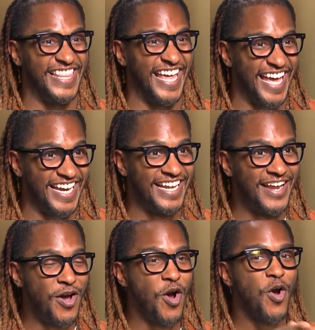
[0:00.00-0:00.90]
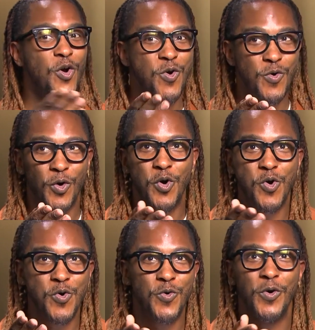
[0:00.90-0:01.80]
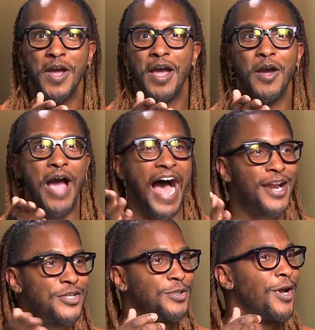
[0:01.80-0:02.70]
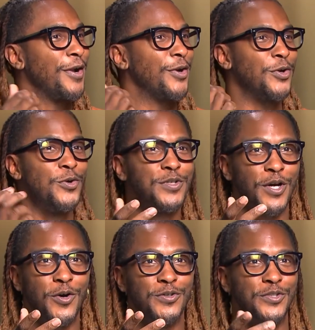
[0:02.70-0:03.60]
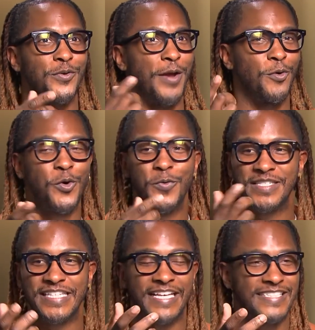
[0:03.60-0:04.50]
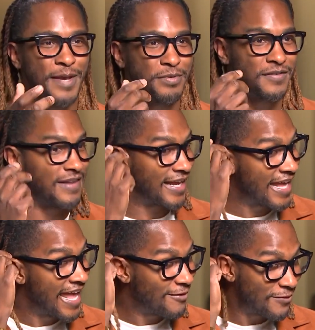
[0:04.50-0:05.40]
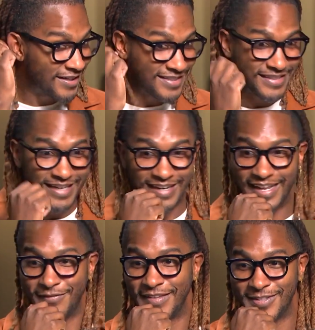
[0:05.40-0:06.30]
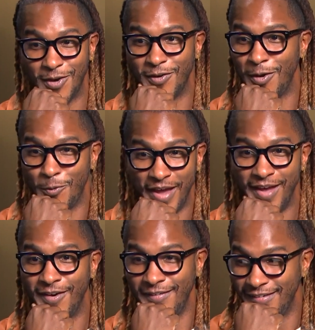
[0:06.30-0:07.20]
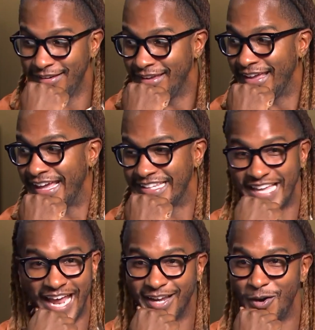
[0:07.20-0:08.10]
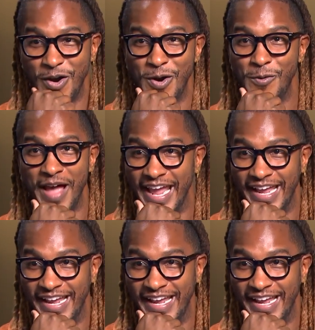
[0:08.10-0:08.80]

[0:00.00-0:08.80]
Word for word: Yeah. Who who how did you learn it? Who told you and who was the example of like, well listen, if it's gonna go well, it's gotta go her way.